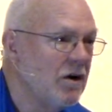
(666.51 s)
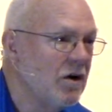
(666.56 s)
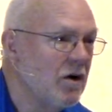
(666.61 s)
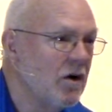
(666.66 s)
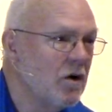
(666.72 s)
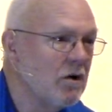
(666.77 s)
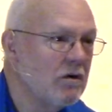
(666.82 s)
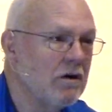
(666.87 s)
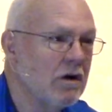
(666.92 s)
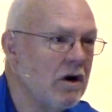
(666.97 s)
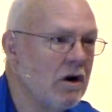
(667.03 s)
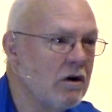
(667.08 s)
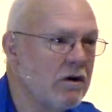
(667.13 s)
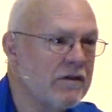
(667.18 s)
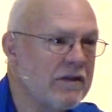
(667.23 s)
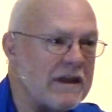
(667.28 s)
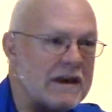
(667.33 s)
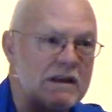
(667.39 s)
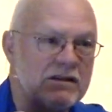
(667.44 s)
Or
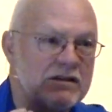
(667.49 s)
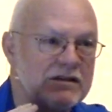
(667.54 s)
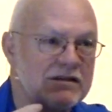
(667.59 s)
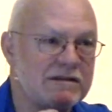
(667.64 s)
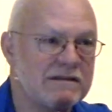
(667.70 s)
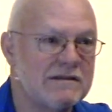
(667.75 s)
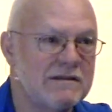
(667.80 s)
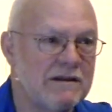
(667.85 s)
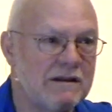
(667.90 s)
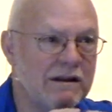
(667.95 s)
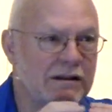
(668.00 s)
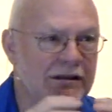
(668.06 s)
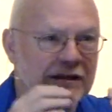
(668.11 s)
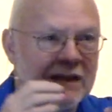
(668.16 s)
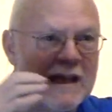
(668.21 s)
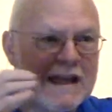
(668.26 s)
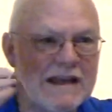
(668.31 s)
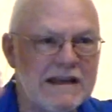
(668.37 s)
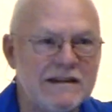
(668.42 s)
are they just
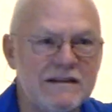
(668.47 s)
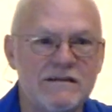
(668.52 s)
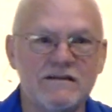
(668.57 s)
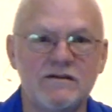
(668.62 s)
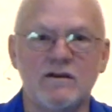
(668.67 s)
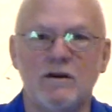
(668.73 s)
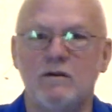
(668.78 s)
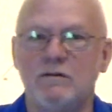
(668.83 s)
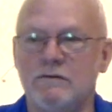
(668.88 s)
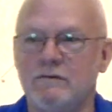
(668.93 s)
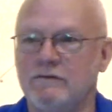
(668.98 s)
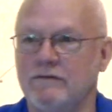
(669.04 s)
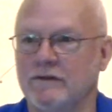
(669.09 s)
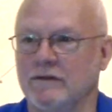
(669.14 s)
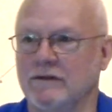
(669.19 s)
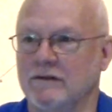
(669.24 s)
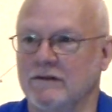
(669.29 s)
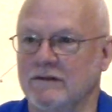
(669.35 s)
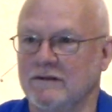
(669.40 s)
glazed
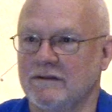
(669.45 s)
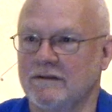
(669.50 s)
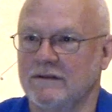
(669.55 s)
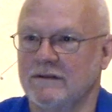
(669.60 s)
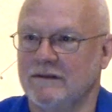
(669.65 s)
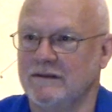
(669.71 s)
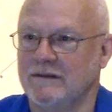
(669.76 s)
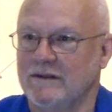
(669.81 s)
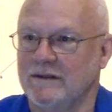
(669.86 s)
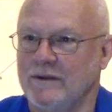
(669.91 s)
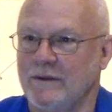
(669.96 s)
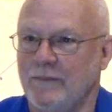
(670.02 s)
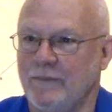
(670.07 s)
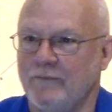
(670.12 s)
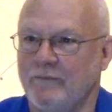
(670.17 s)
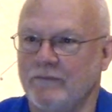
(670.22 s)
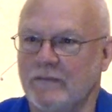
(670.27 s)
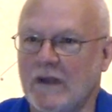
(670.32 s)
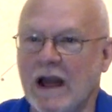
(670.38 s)
over?
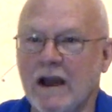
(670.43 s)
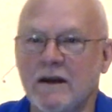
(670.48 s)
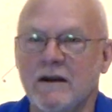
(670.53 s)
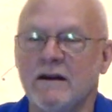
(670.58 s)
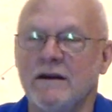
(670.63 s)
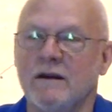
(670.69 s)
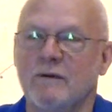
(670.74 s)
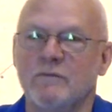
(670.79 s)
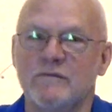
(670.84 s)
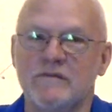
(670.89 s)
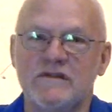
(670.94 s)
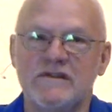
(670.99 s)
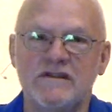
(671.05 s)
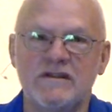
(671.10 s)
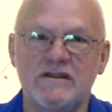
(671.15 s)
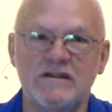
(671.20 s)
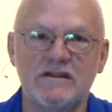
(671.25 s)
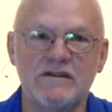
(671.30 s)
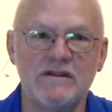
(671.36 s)
I am
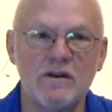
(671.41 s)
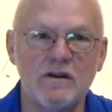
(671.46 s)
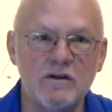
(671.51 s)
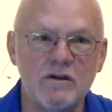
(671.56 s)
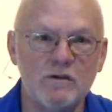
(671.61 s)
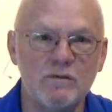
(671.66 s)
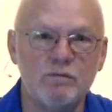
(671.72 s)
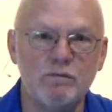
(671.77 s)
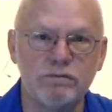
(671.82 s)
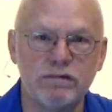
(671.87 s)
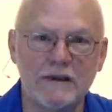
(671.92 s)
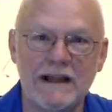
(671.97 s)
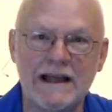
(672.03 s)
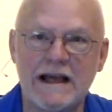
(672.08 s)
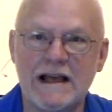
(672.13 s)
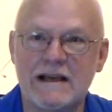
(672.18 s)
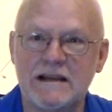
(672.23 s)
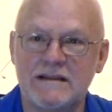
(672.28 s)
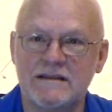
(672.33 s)
so
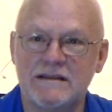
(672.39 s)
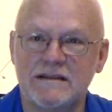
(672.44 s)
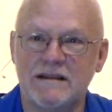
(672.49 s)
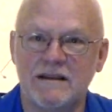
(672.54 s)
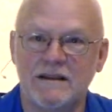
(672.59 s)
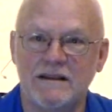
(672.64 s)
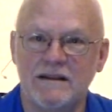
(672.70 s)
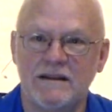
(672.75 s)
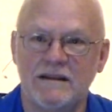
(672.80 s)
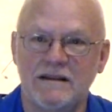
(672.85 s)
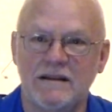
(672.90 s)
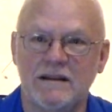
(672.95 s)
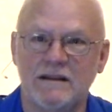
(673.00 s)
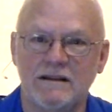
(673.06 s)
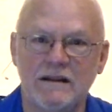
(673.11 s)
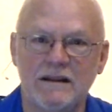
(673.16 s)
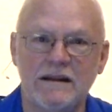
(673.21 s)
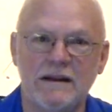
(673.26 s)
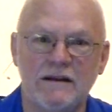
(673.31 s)
blessed to
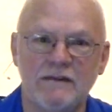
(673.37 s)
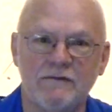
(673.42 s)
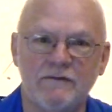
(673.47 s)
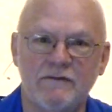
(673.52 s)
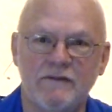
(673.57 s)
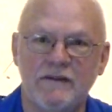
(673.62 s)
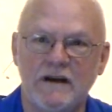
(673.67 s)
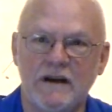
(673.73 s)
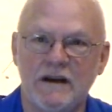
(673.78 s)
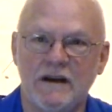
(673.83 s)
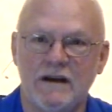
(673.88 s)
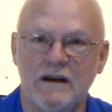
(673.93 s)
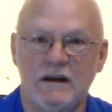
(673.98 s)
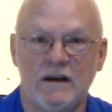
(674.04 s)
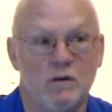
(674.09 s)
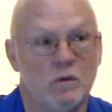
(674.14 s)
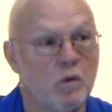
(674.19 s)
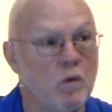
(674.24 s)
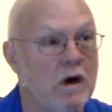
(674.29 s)
live,
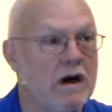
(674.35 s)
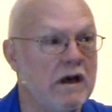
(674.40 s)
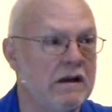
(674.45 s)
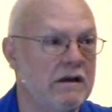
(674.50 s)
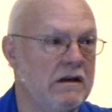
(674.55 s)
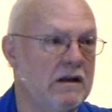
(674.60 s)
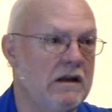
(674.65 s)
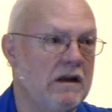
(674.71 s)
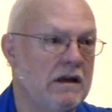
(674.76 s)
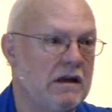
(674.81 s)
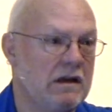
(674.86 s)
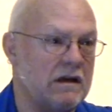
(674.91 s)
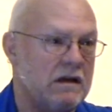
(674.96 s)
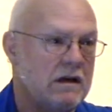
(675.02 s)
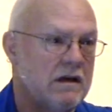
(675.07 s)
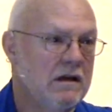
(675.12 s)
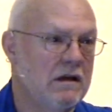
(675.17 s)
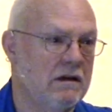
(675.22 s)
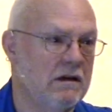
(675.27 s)
one,
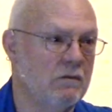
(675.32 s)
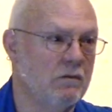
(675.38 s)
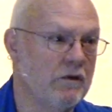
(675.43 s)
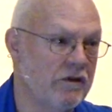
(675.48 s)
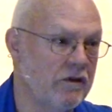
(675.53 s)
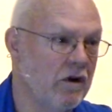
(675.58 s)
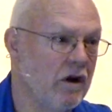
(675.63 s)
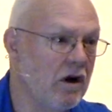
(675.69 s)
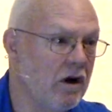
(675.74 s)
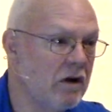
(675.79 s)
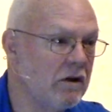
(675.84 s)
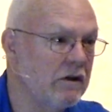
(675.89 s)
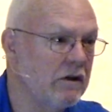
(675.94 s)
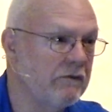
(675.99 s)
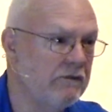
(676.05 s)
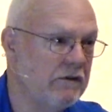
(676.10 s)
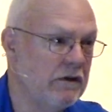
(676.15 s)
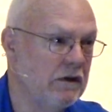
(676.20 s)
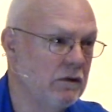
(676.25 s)
with all
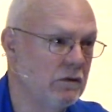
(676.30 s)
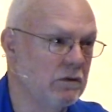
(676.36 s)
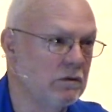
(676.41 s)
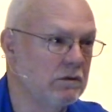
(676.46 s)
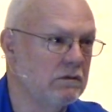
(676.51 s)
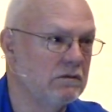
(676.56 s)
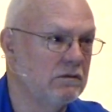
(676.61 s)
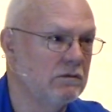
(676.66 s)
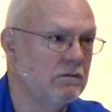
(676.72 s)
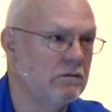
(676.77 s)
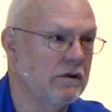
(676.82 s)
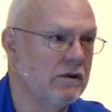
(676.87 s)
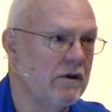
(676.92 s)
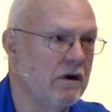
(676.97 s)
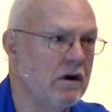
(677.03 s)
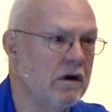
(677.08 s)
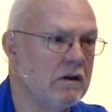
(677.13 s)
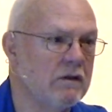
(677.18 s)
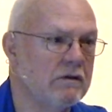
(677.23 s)
of you, with
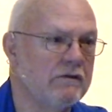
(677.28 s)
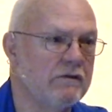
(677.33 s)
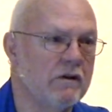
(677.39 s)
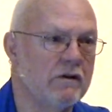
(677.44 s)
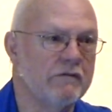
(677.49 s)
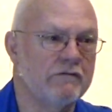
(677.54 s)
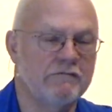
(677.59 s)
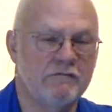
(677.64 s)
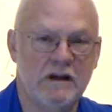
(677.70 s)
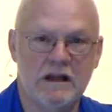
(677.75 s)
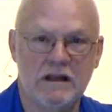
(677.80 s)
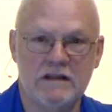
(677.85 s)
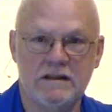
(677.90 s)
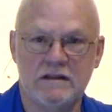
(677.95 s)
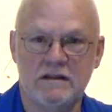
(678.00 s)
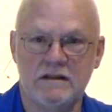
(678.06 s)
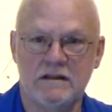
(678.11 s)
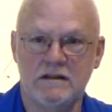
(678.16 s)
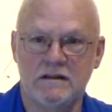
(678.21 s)
all of our
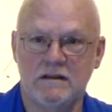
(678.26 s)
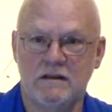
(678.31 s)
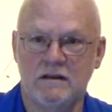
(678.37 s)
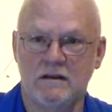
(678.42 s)
friends.